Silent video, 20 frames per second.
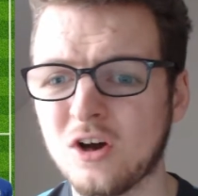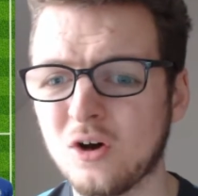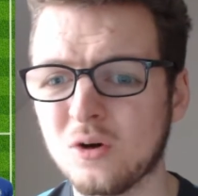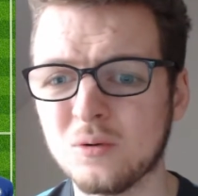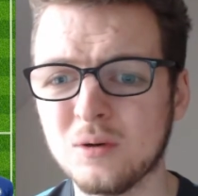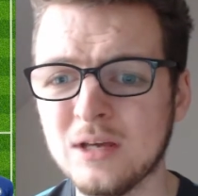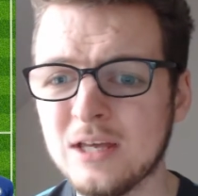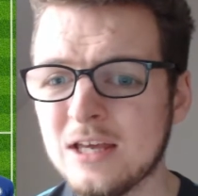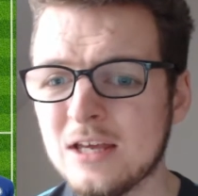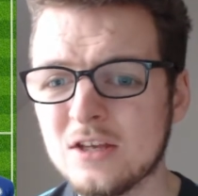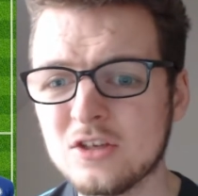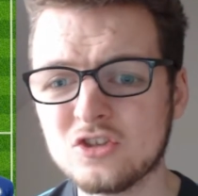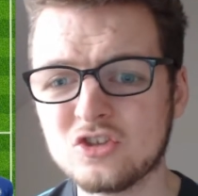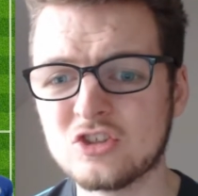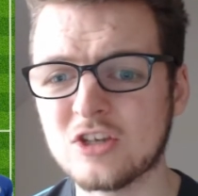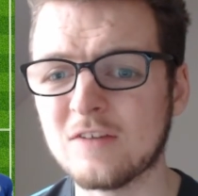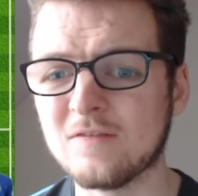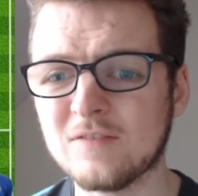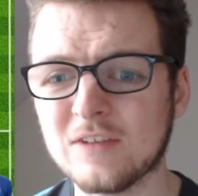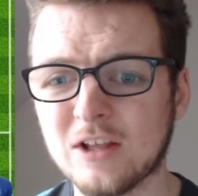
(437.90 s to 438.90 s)
Did have a bit of
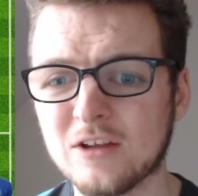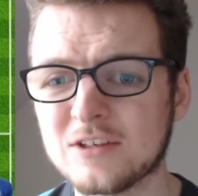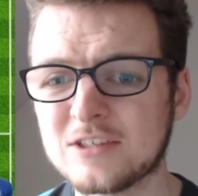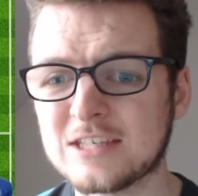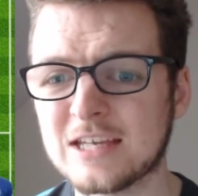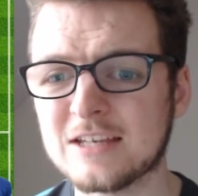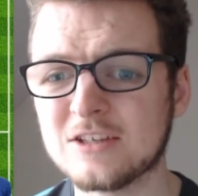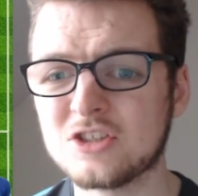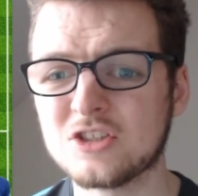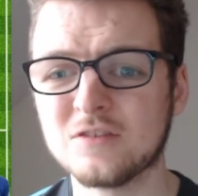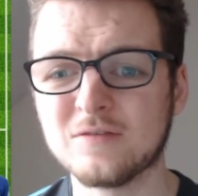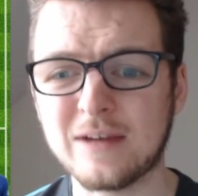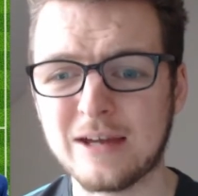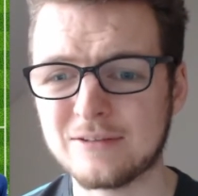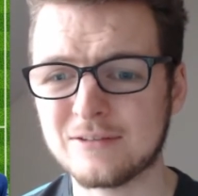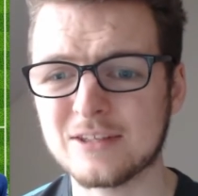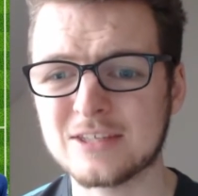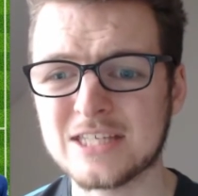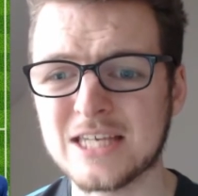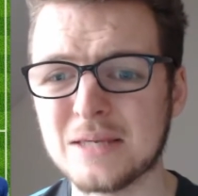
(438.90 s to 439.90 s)
a shaky
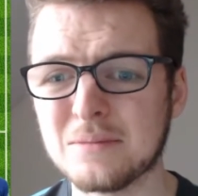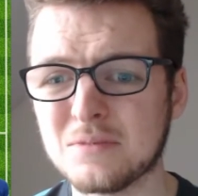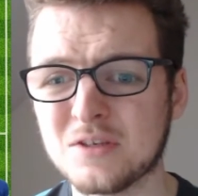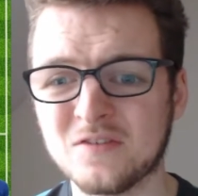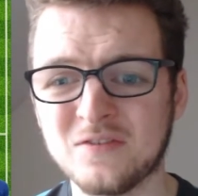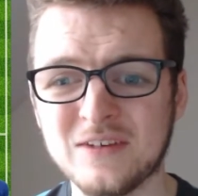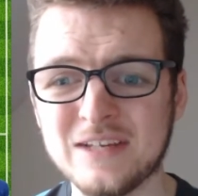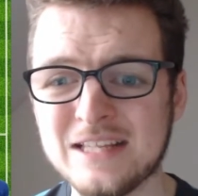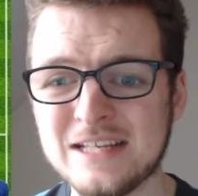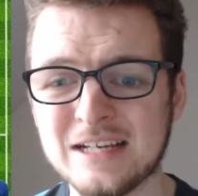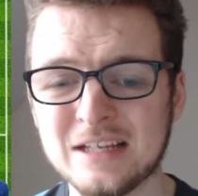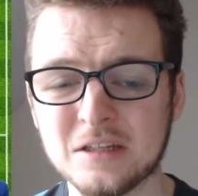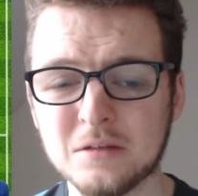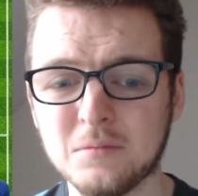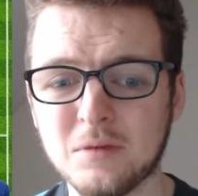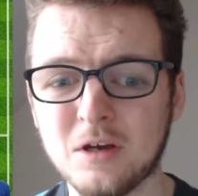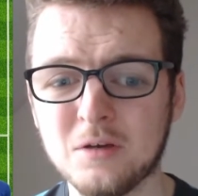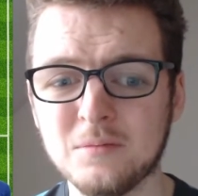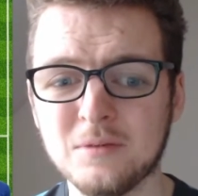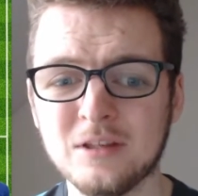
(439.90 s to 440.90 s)
communication issue, which I think was
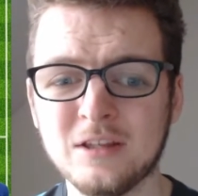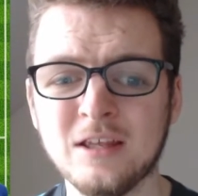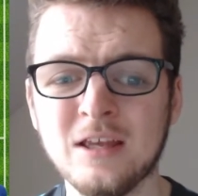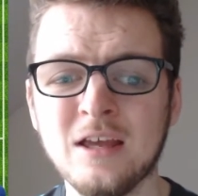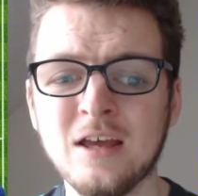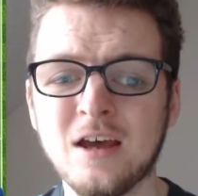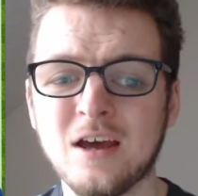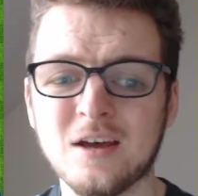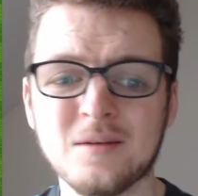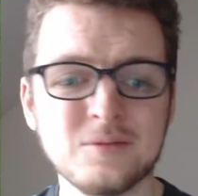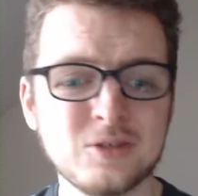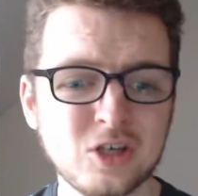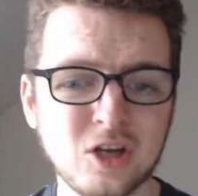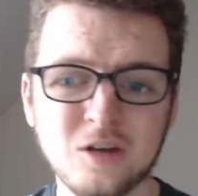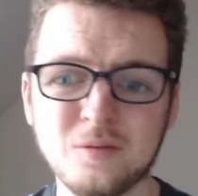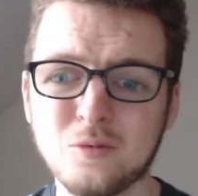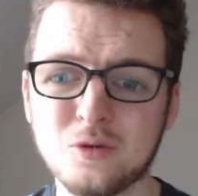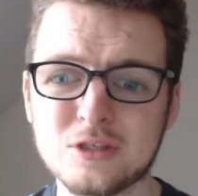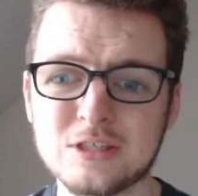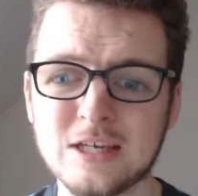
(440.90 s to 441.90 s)
more his fault, with
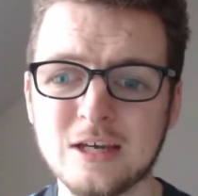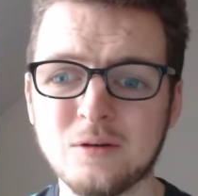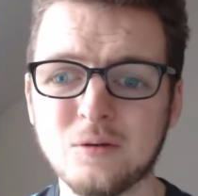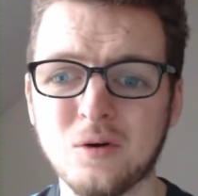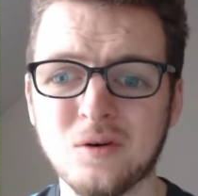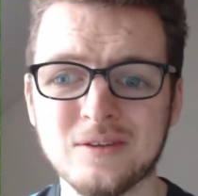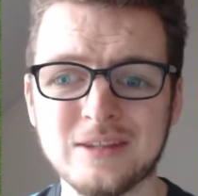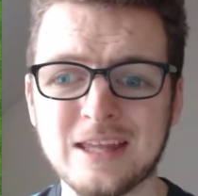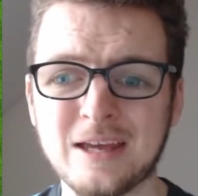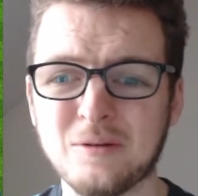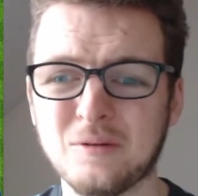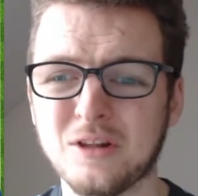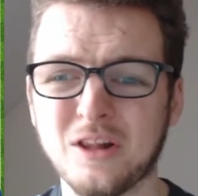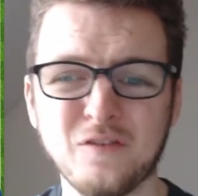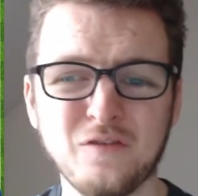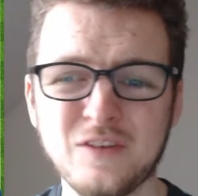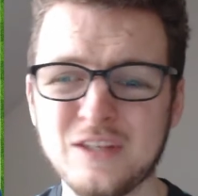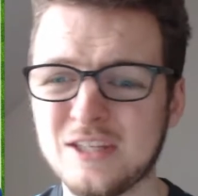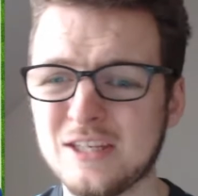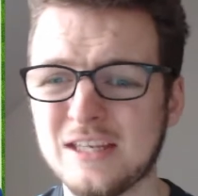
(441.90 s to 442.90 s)
Azpilicueta, where
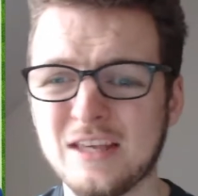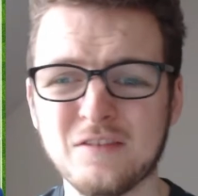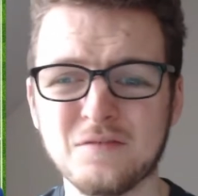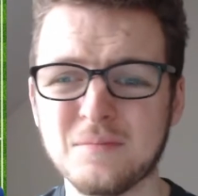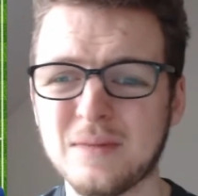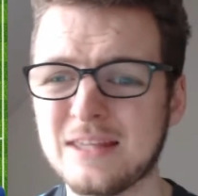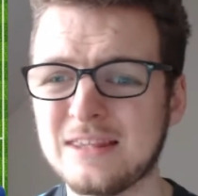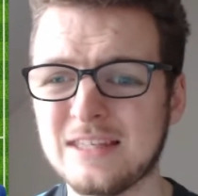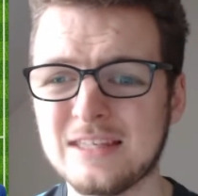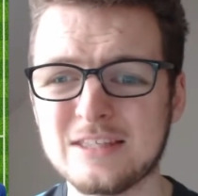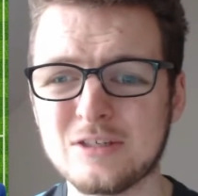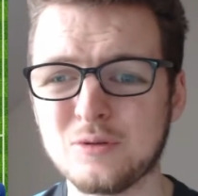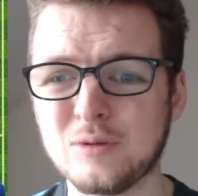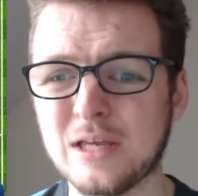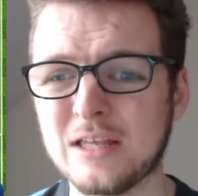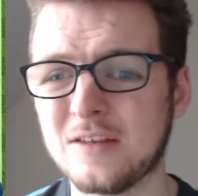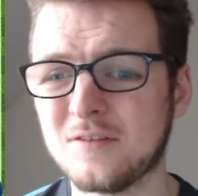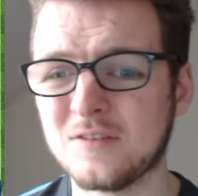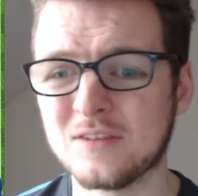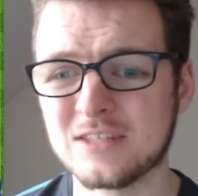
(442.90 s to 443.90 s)
he almost gave the
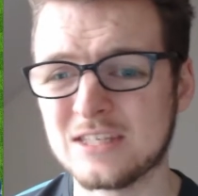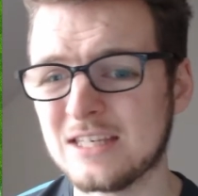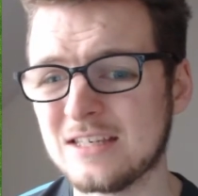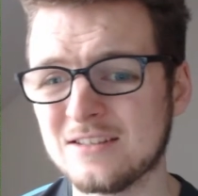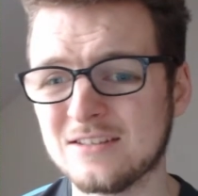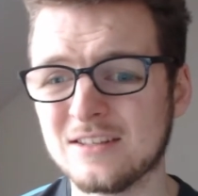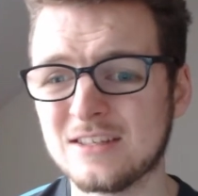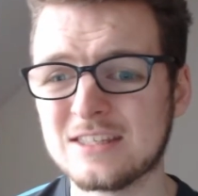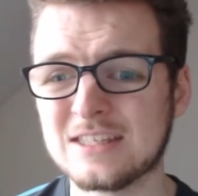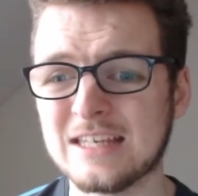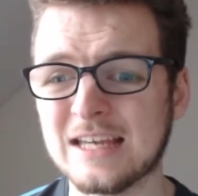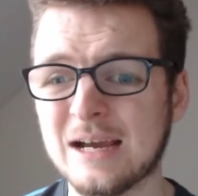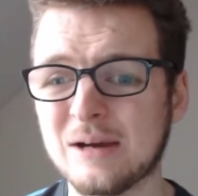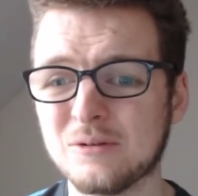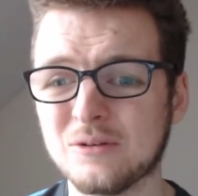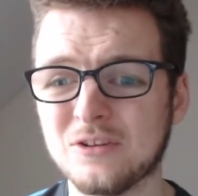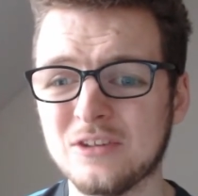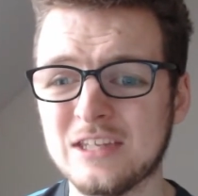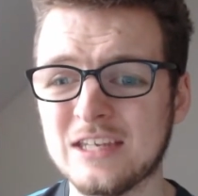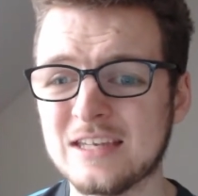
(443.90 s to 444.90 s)
ball away and there was an
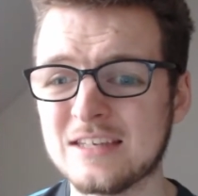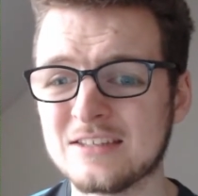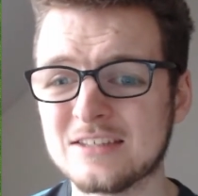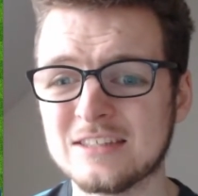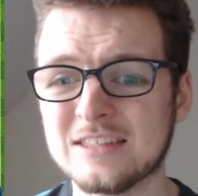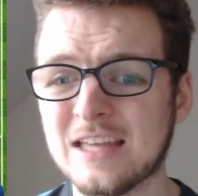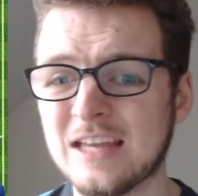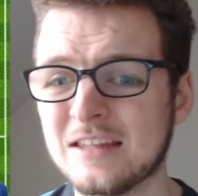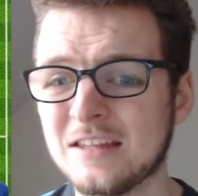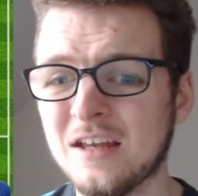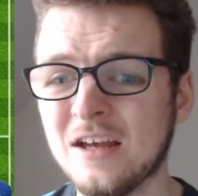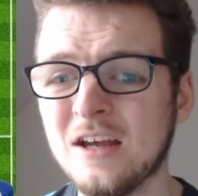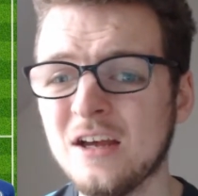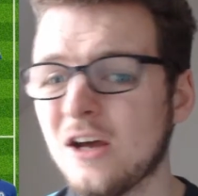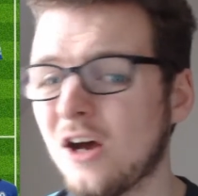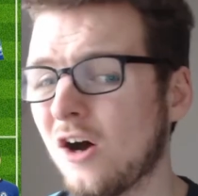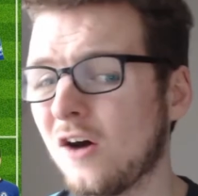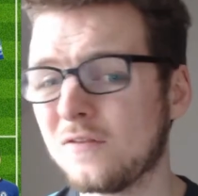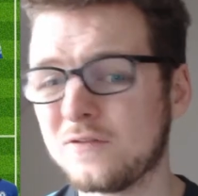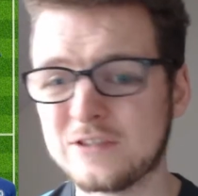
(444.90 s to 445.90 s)
open goal, but
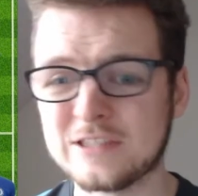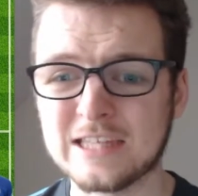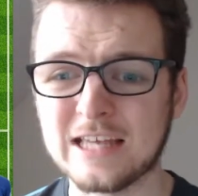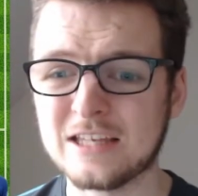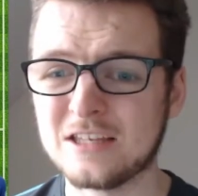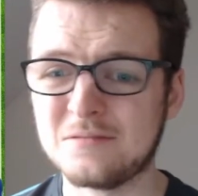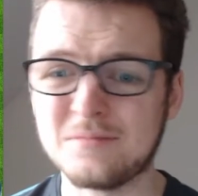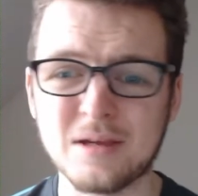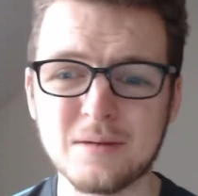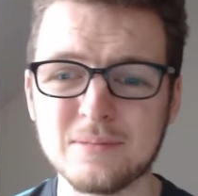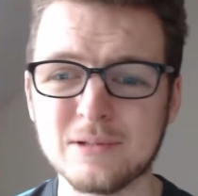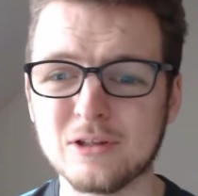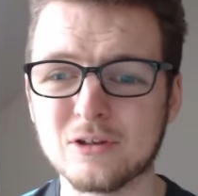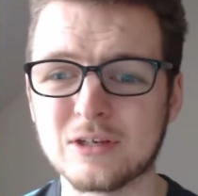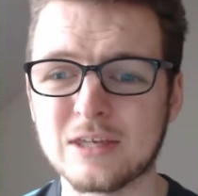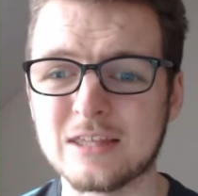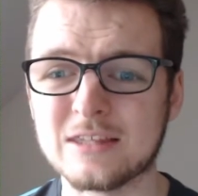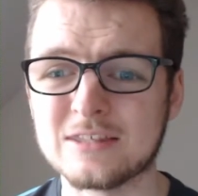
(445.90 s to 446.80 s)
luckily we cleaned it up.